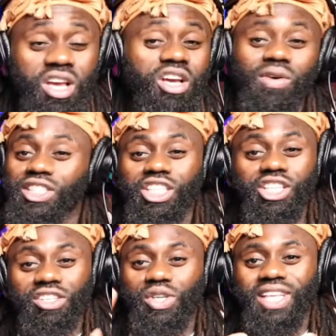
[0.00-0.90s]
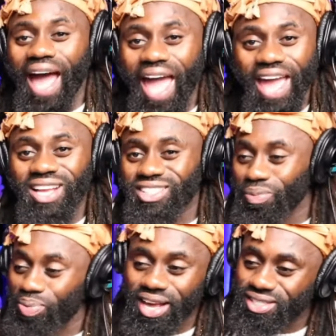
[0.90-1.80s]
when she just use her hands, she
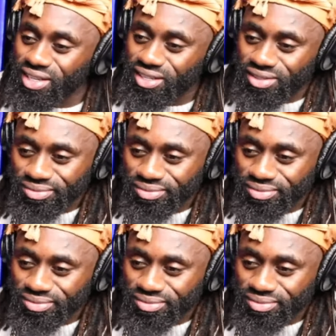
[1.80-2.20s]
bless it.